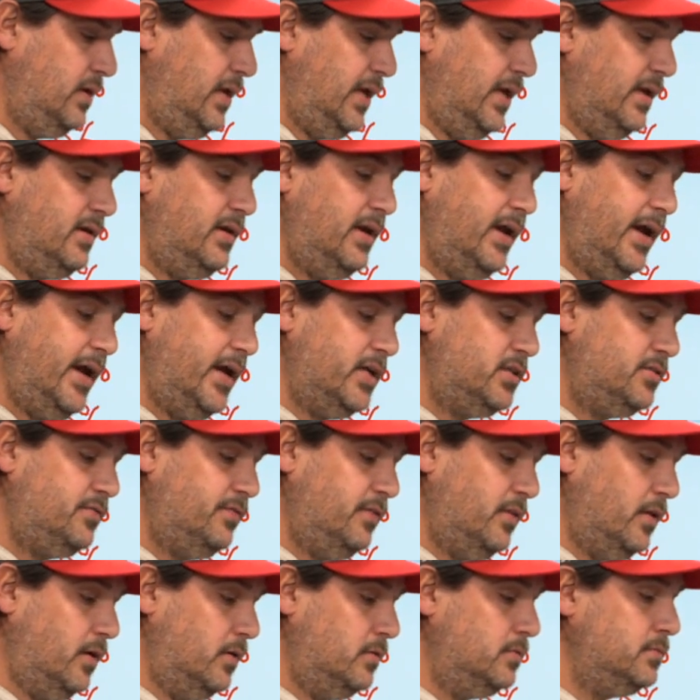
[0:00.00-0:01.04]
a cash
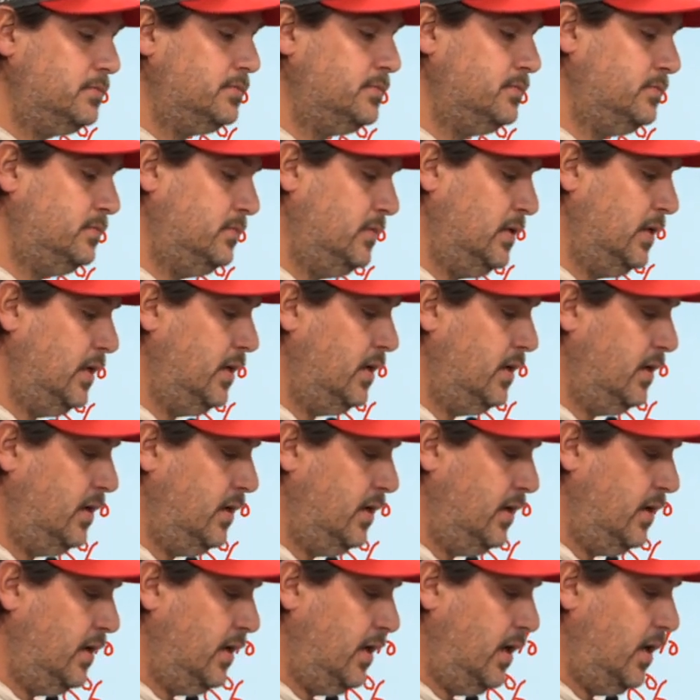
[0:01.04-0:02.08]
flow
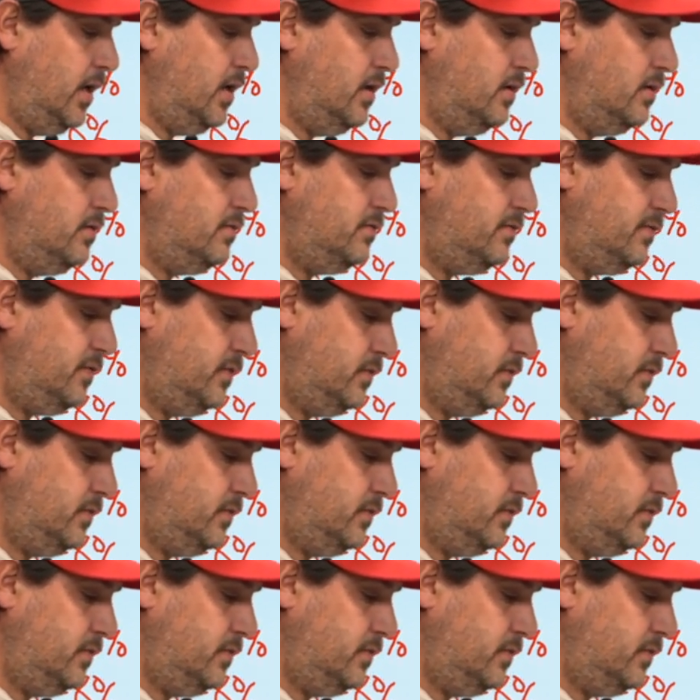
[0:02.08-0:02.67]
of